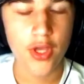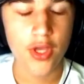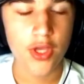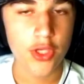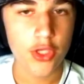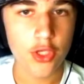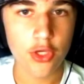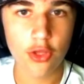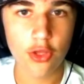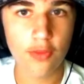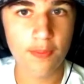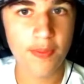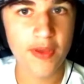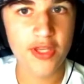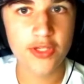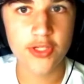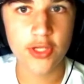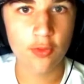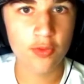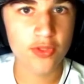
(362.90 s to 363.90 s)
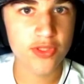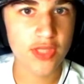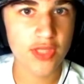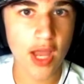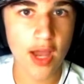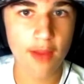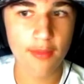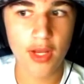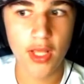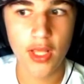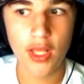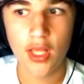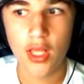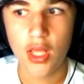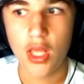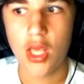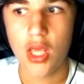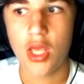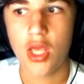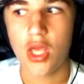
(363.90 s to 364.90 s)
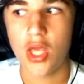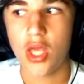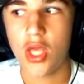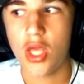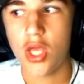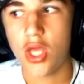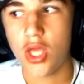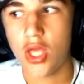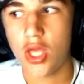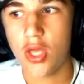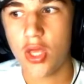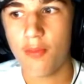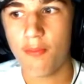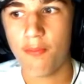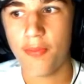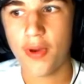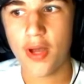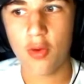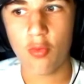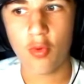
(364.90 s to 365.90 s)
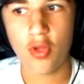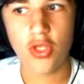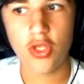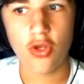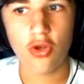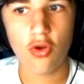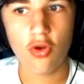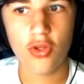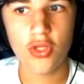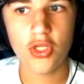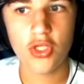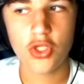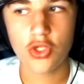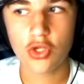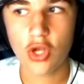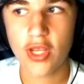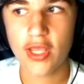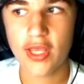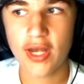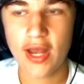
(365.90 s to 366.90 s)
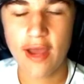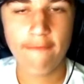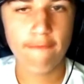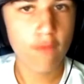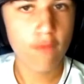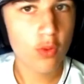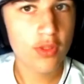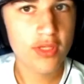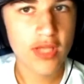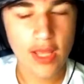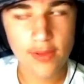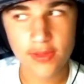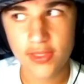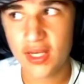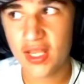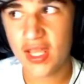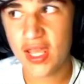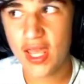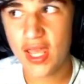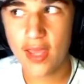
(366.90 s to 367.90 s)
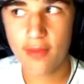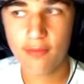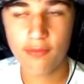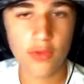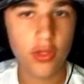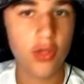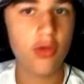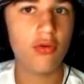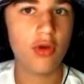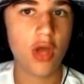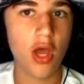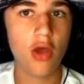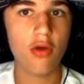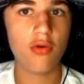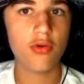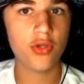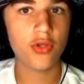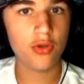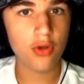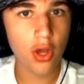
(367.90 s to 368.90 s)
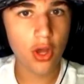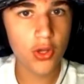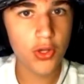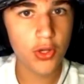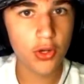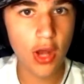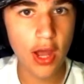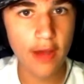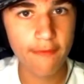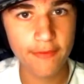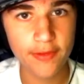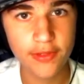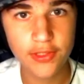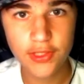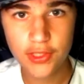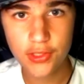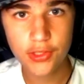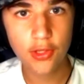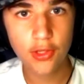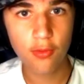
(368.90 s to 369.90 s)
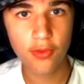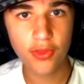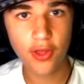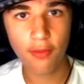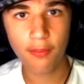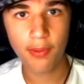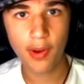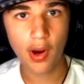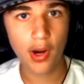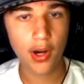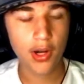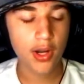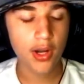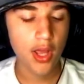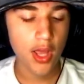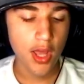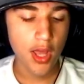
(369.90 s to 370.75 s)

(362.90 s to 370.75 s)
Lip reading: the pitching was dominant. But when you're only striking out 4 times in a game, your offense is doing their part.